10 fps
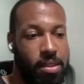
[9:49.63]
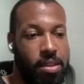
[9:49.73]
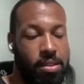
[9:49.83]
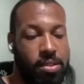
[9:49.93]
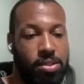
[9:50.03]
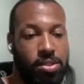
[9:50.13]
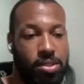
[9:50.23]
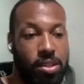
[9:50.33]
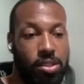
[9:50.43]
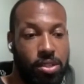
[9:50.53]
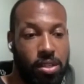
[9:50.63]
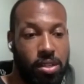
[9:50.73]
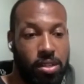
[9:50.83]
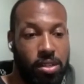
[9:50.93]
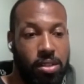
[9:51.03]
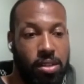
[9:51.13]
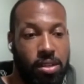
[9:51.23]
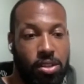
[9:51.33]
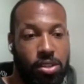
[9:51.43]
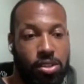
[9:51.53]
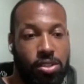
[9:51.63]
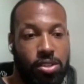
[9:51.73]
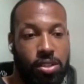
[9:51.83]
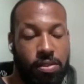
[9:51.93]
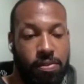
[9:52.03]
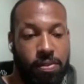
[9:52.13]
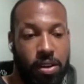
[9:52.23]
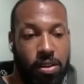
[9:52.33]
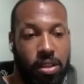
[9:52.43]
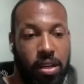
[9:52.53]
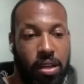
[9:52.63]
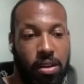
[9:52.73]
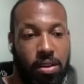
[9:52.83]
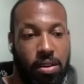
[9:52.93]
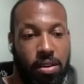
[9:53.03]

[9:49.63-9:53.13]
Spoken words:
decision, she felt like